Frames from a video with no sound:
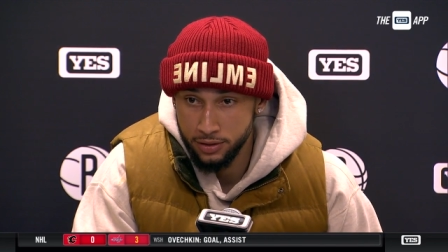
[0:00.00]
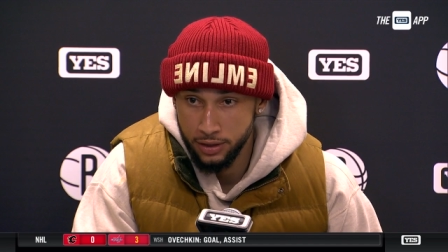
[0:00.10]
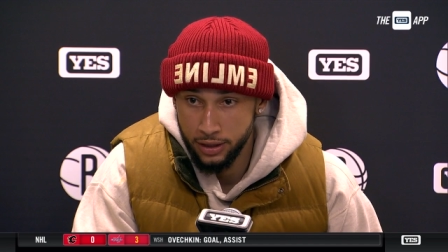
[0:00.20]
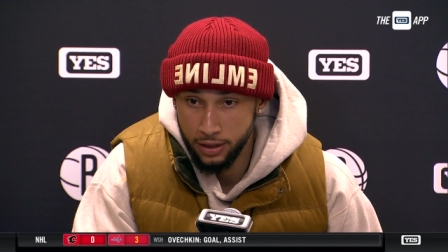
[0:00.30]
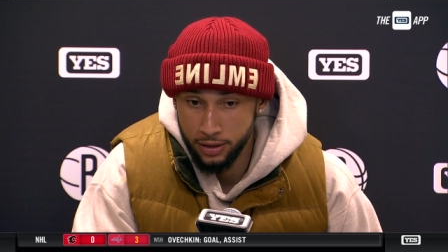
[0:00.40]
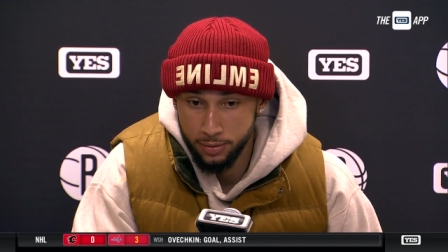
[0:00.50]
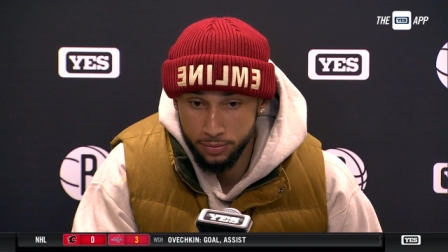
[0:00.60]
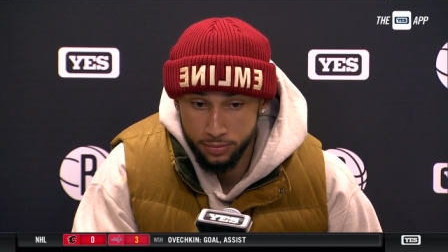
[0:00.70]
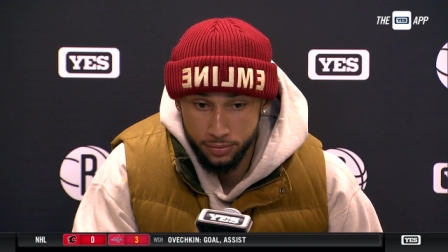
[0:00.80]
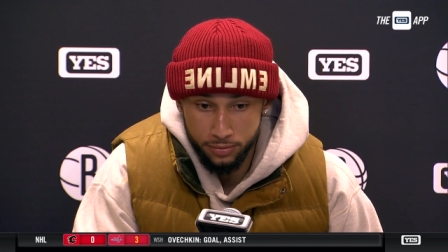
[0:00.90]
Um,
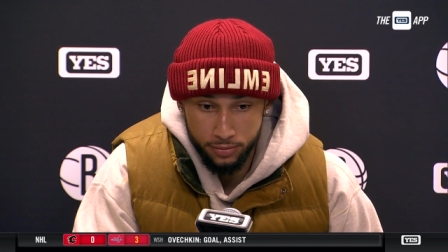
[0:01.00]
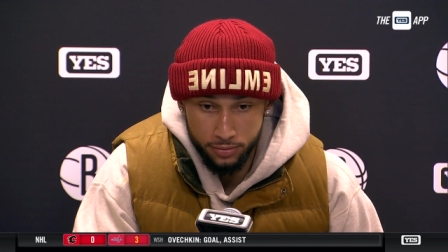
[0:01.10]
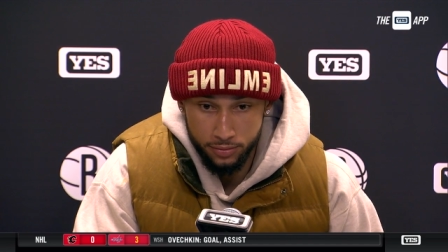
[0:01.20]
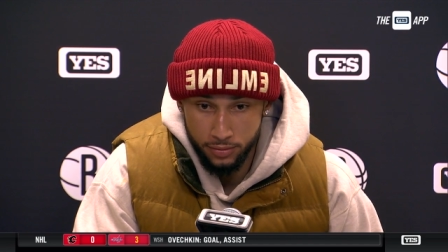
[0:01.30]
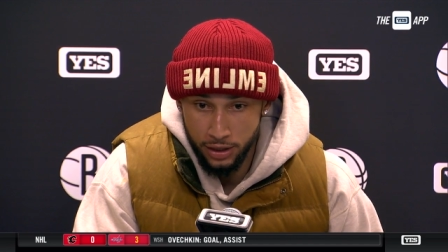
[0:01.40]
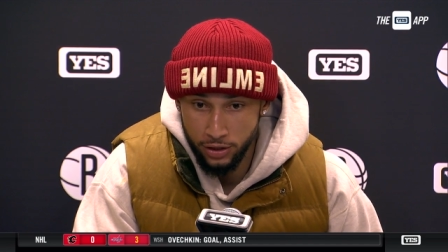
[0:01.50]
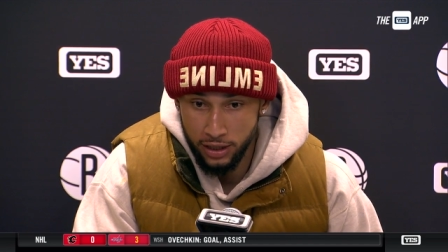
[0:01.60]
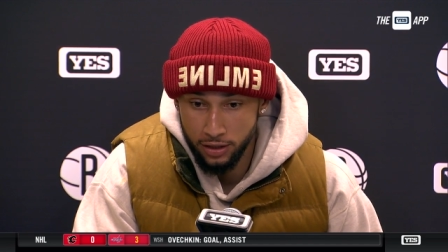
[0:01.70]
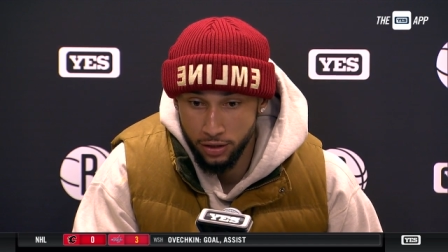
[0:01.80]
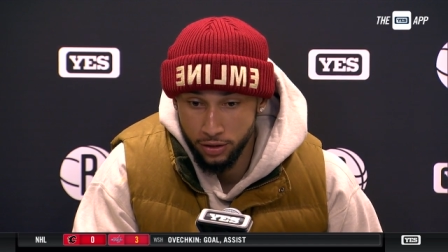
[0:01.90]
and you
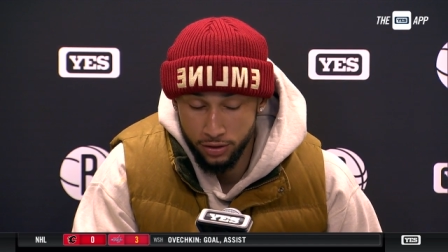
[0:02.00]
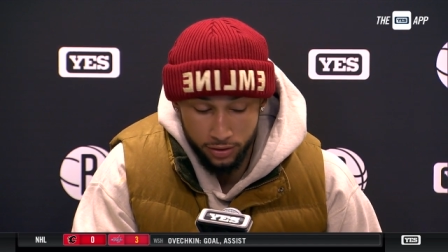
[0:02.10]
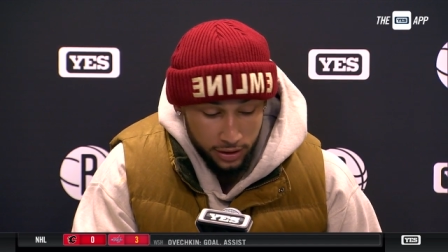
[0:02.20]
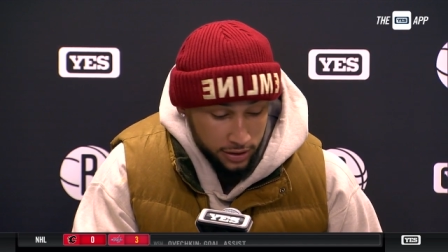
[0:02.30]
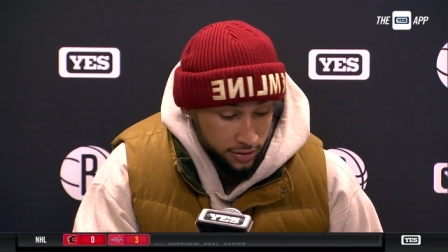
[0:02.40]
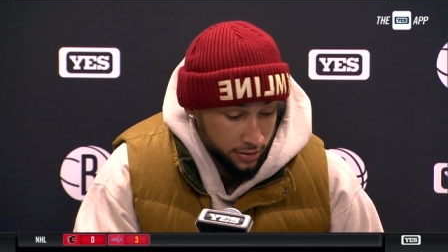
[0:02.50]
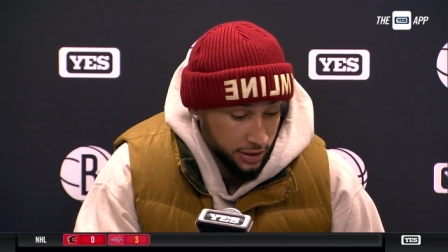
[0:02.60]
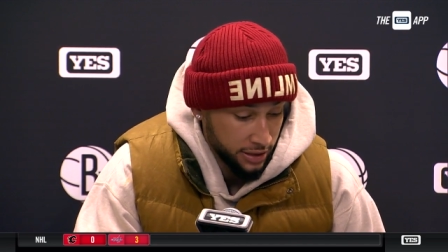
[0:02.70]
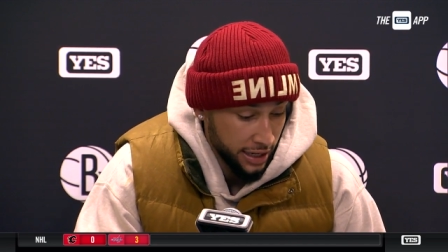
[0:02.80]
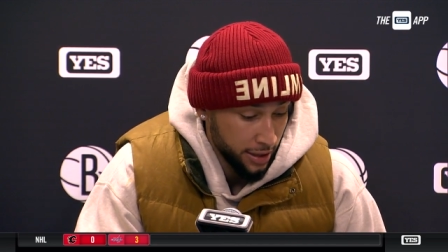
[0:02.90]
got to learn these
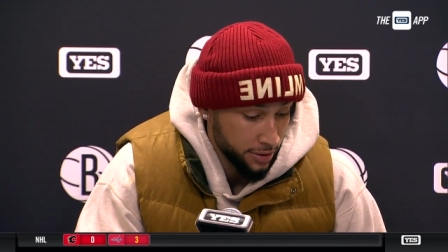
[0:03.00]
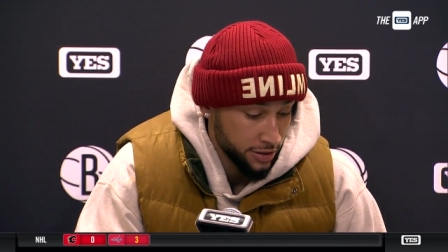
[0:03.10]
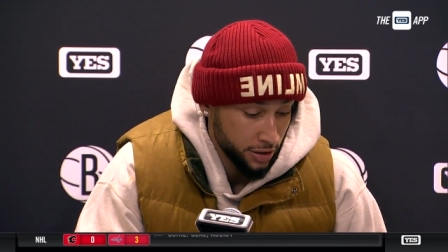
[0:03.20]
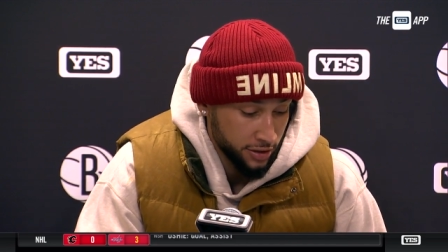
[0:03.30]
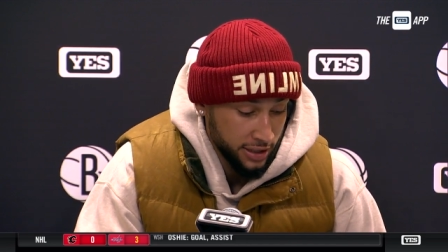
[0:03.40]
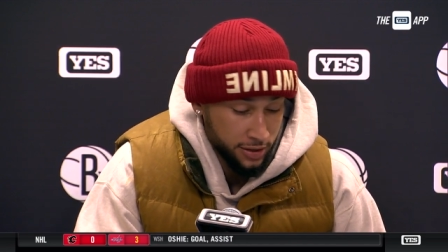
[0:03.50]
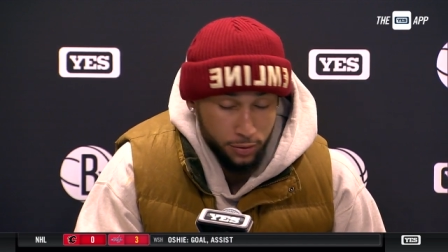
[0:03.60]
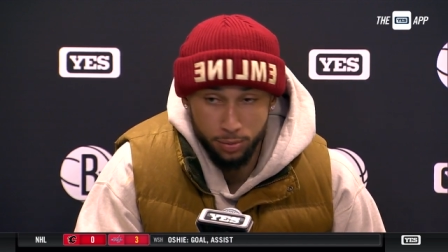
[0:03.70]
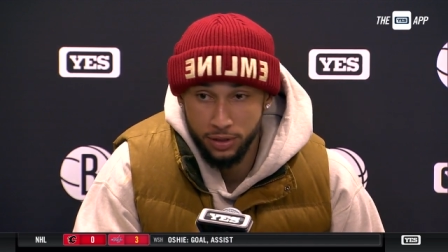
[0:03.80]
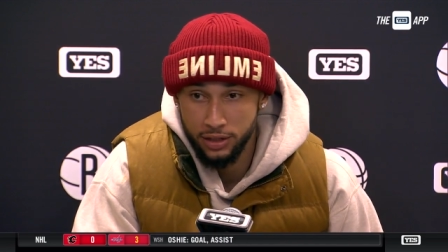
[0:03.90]
these games. These are good teams
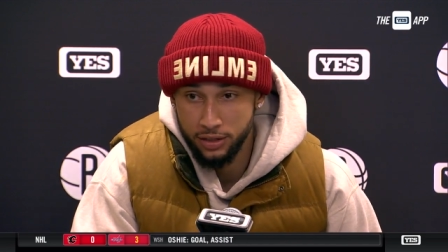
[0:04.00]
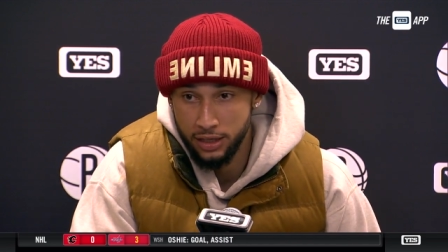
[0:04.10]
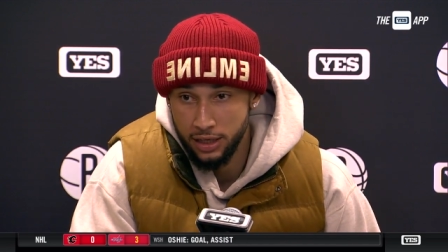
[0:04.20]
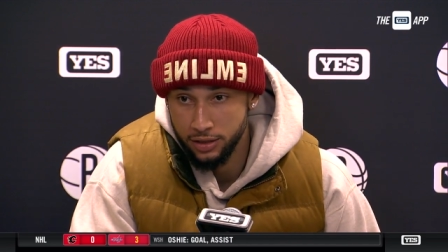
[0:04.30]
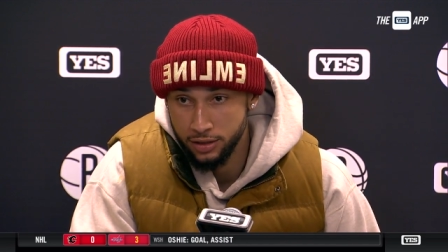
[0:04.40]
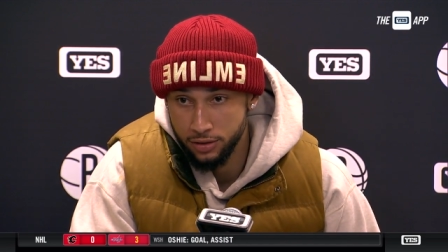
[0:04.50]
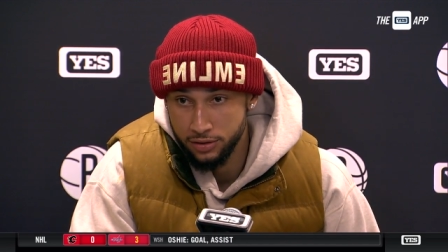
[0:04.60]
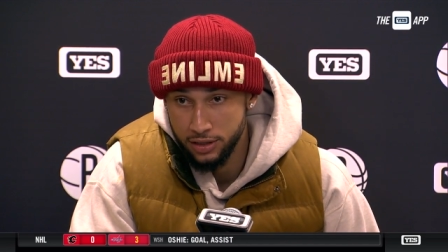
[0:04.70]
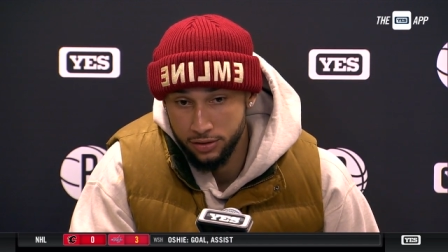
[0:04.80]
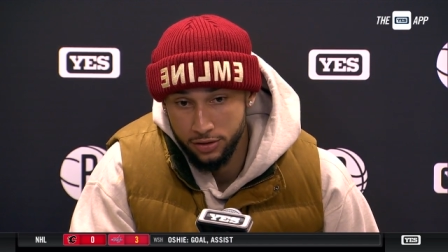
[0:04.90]
we're playing. They're not, you know,
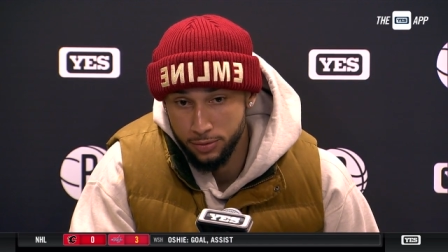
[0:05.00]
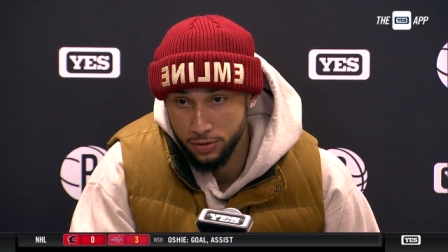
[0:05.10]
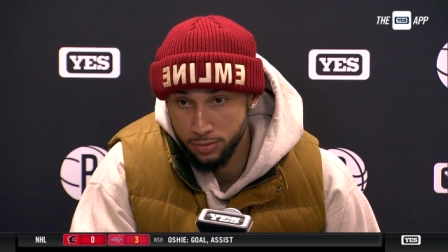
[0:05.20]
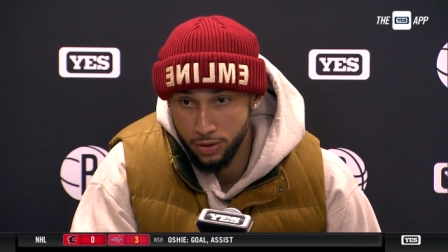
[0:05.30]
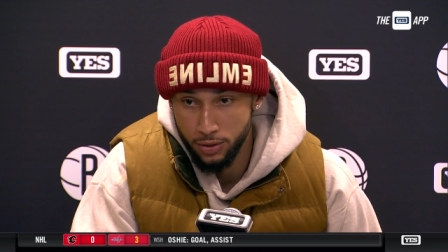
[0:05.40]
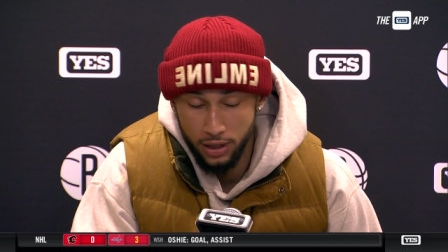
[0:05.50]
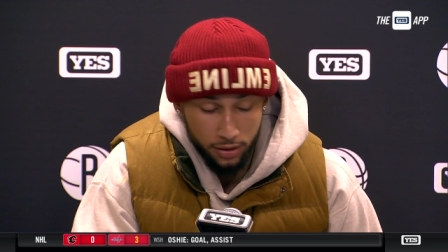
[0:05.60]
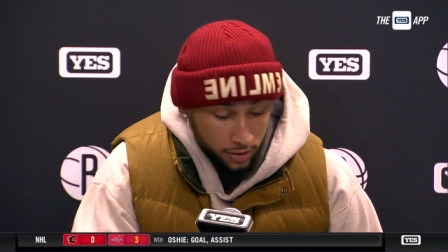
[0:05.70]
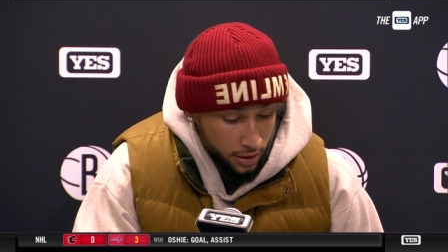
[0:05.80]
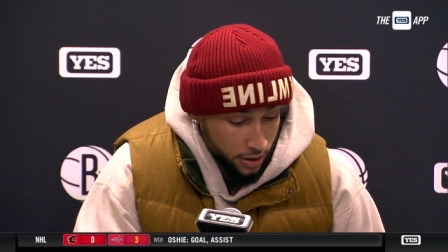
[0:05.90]
teams you're supposed to blow out.
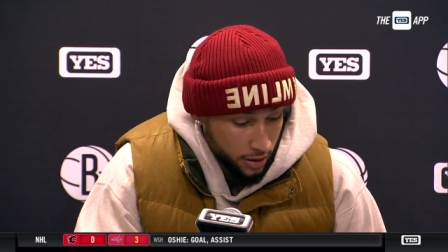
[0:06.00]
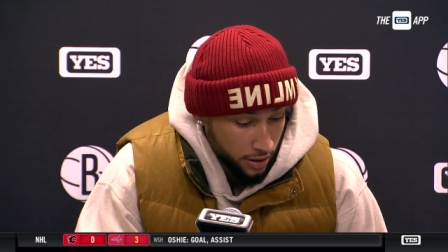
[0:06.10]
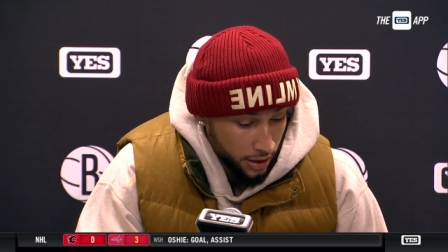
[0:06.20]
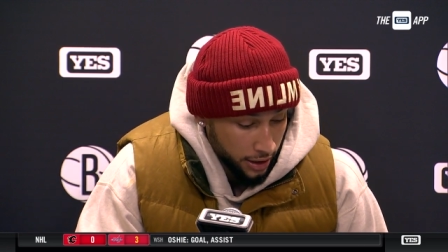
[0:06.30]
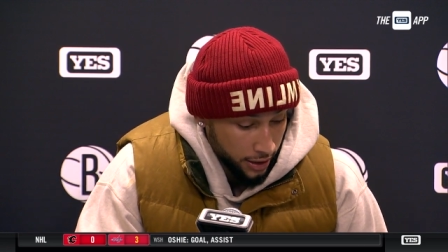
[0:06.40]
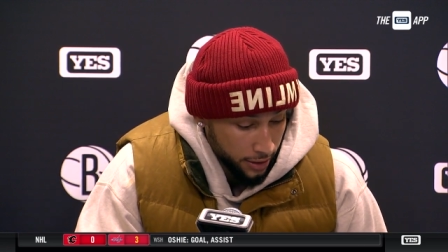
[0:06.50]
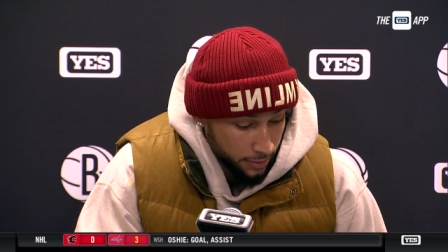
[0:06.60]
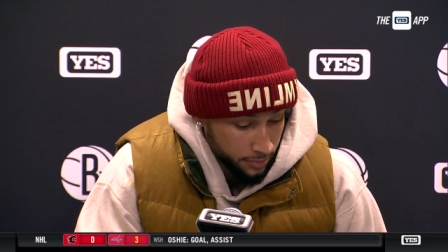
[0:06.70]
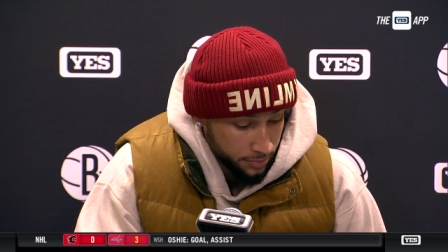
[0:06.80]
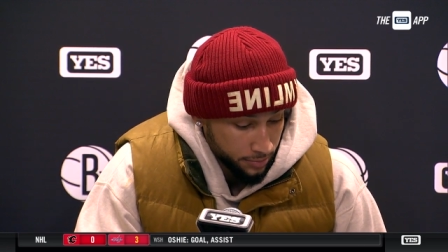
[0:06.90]
Um,